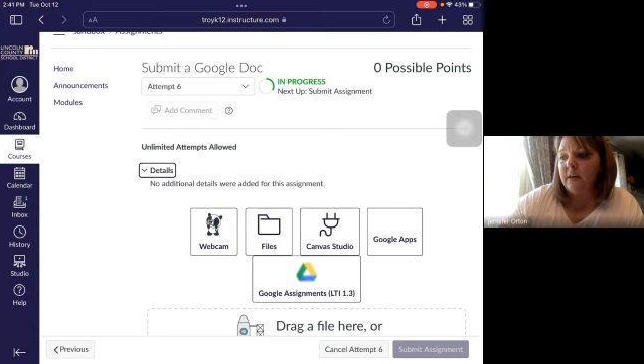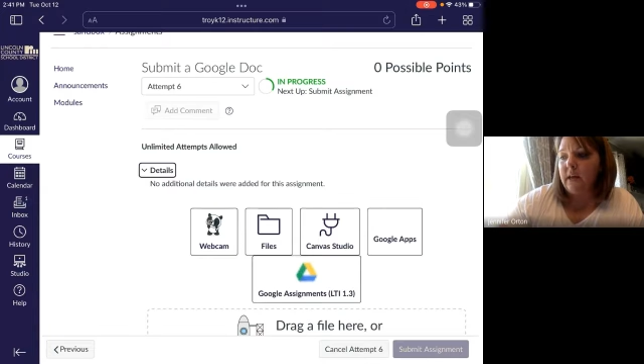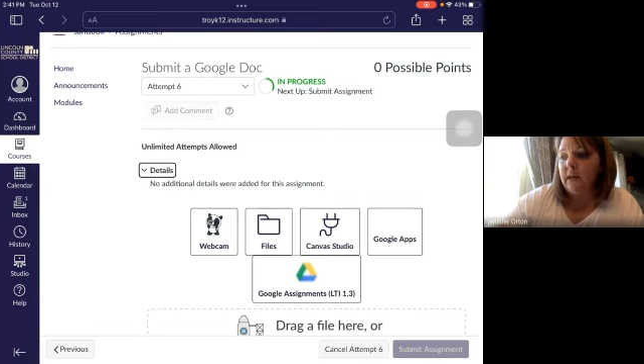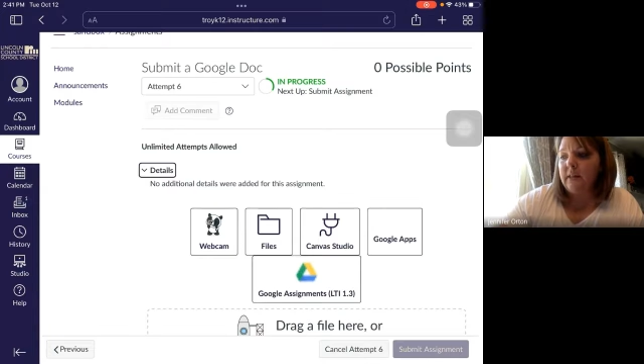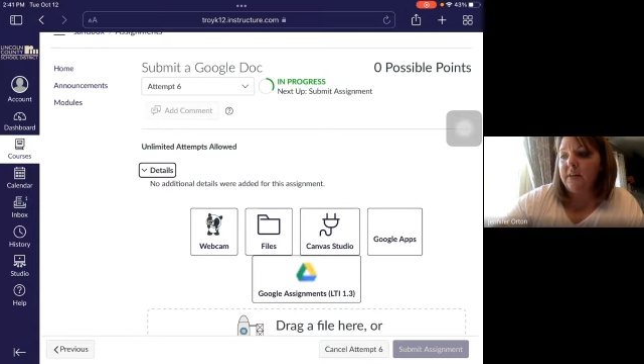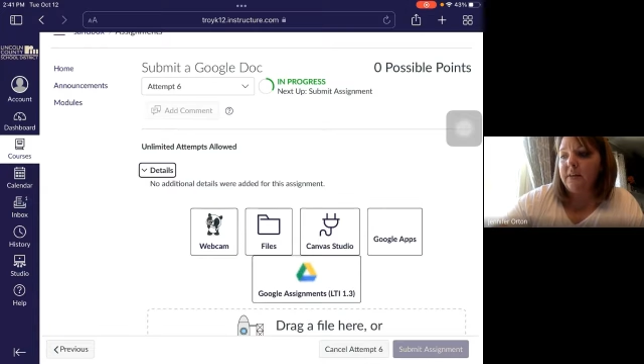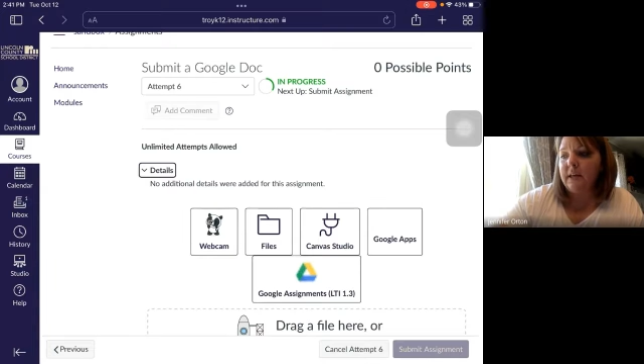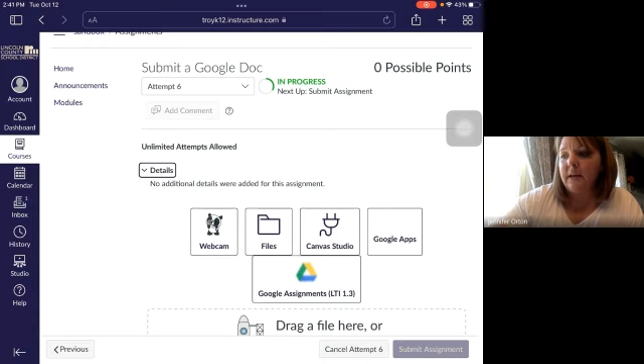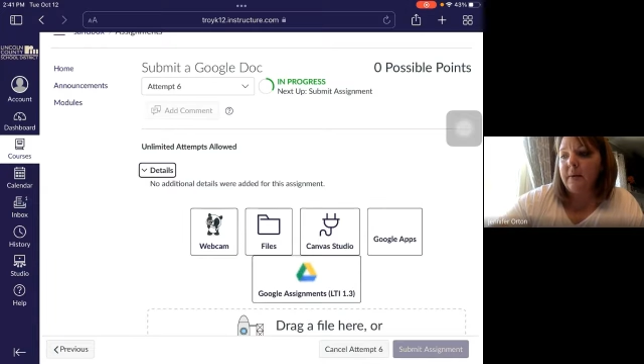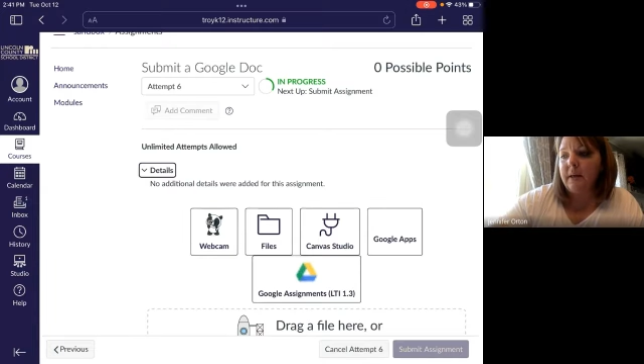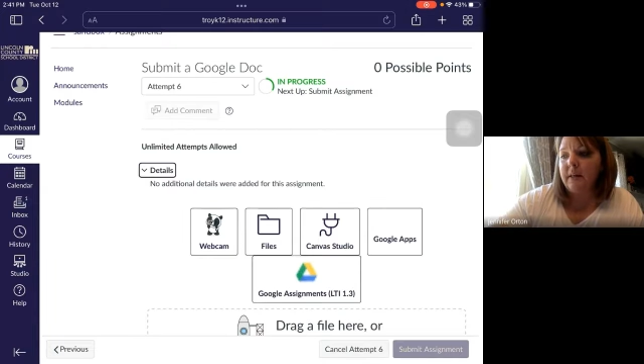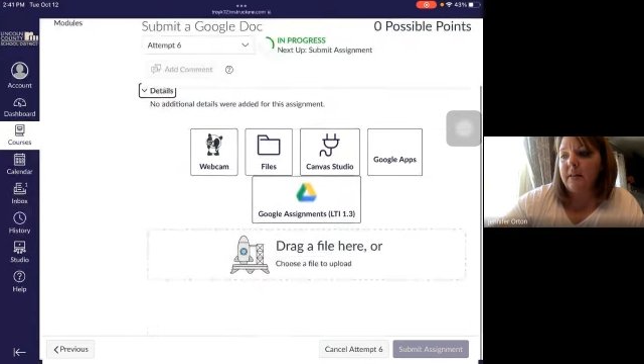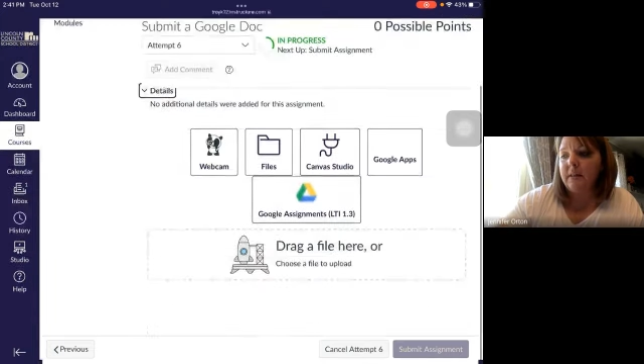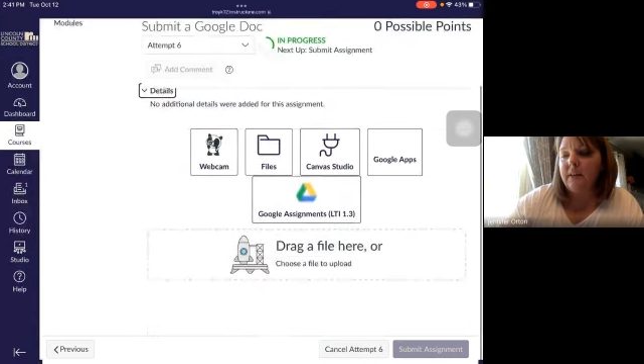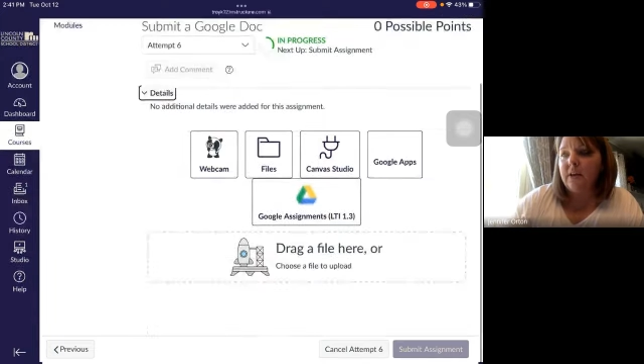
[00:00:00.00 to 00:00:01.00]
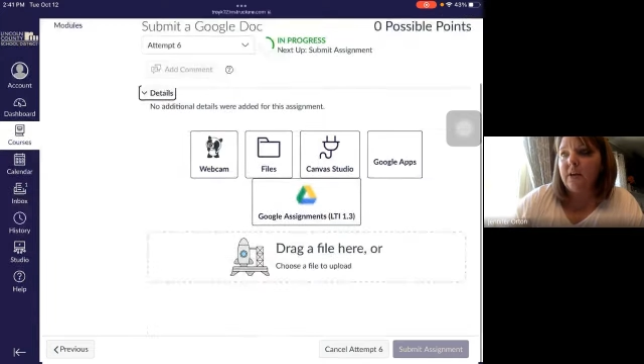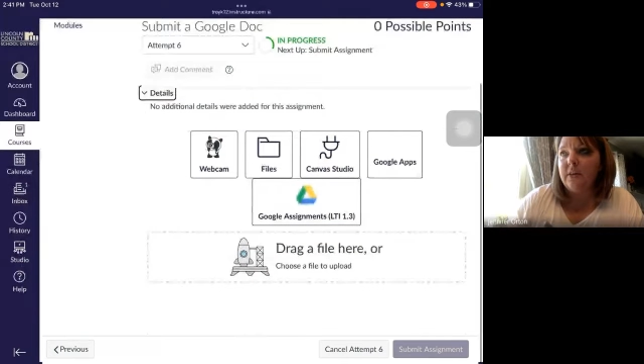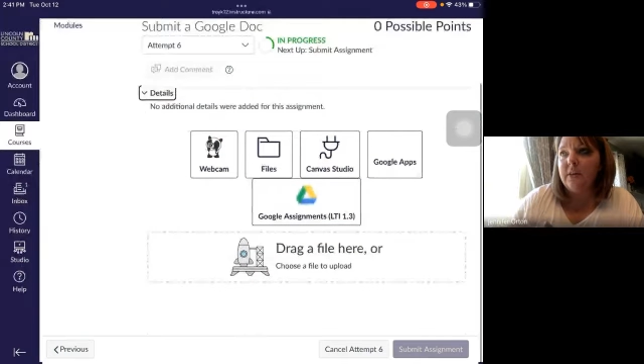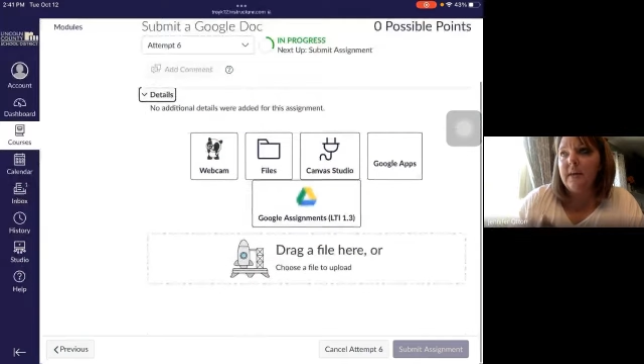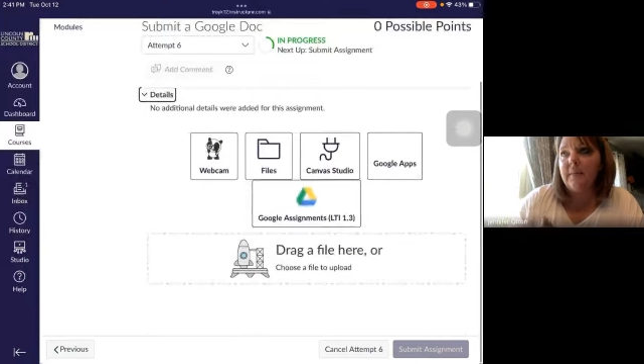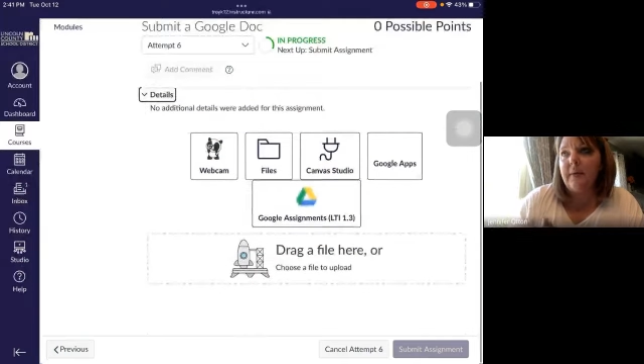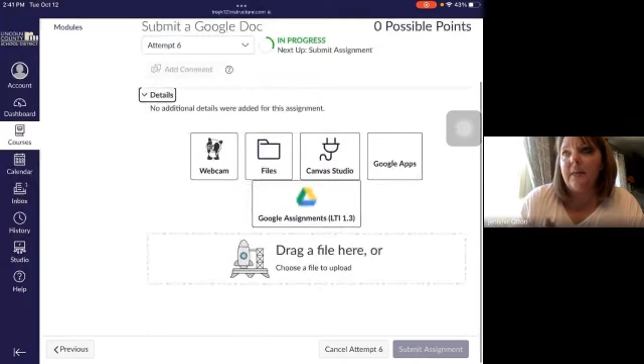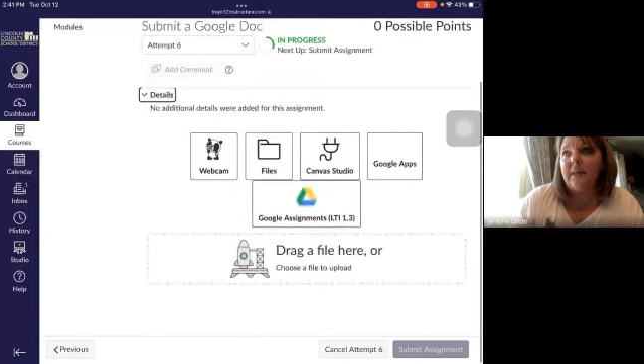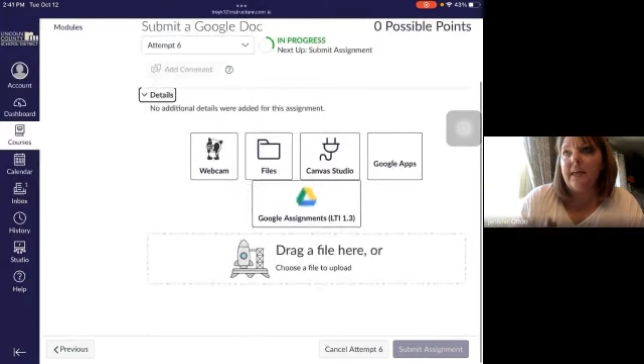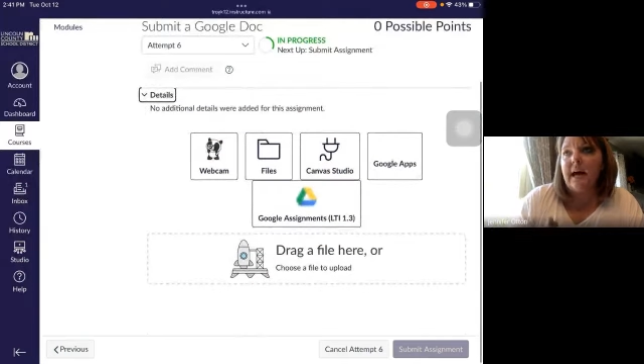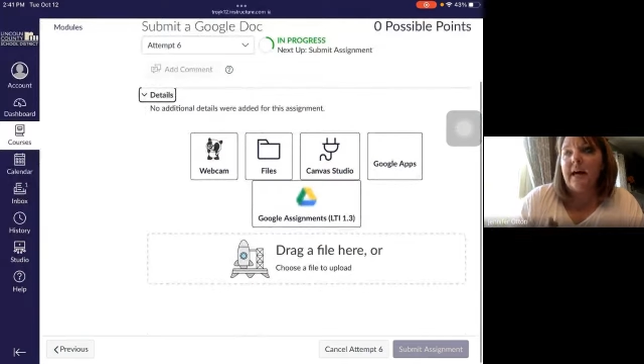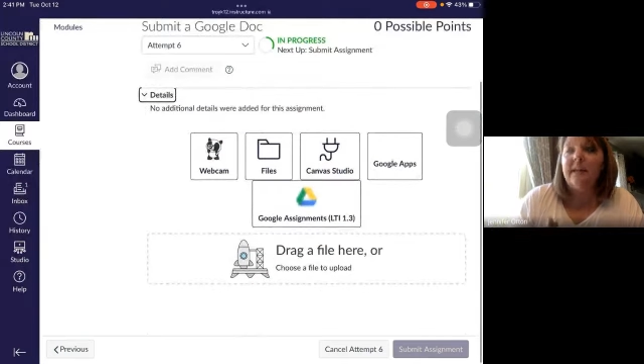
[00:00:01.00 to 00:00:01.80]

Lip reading: And the good thing about that